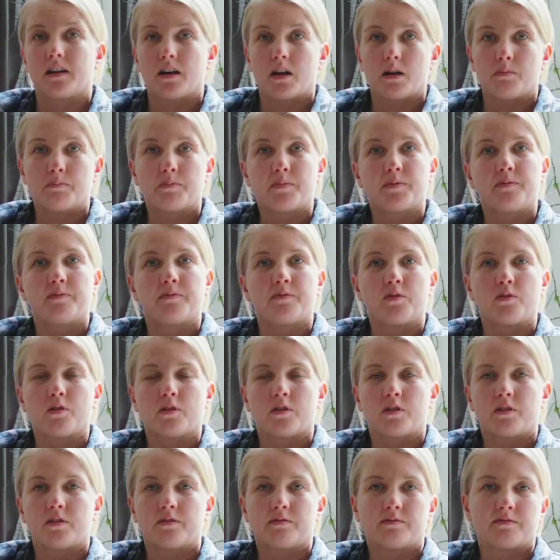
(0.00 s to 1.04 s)
up
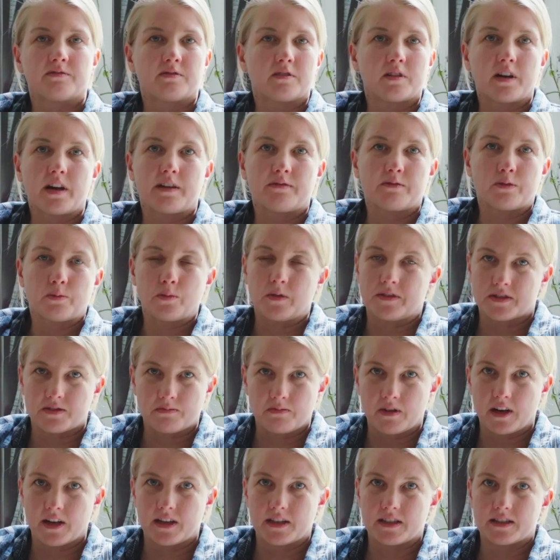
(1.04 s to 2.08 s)
for everyone's
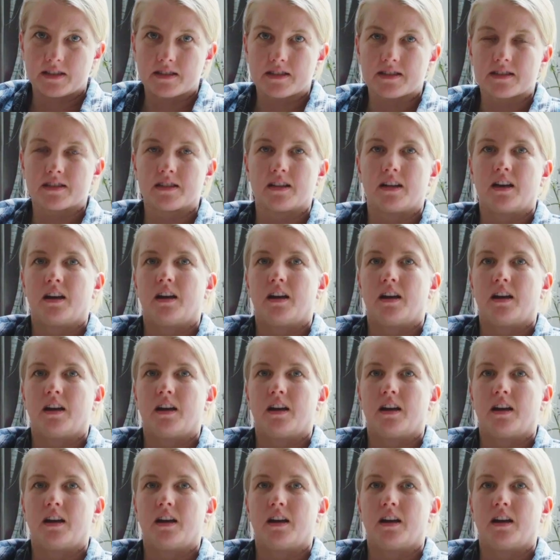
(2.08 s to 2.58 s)
rights.